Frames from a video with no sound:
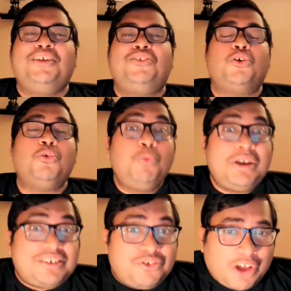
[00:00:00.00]
So
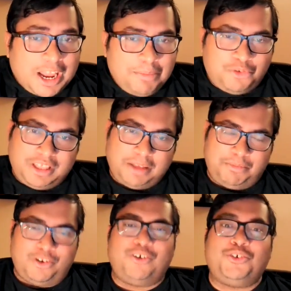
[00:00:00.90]
which tribe do they
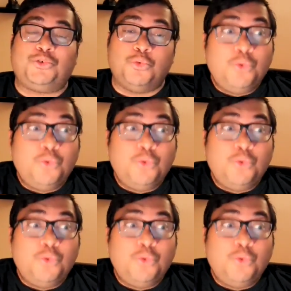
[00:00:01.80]
belong to?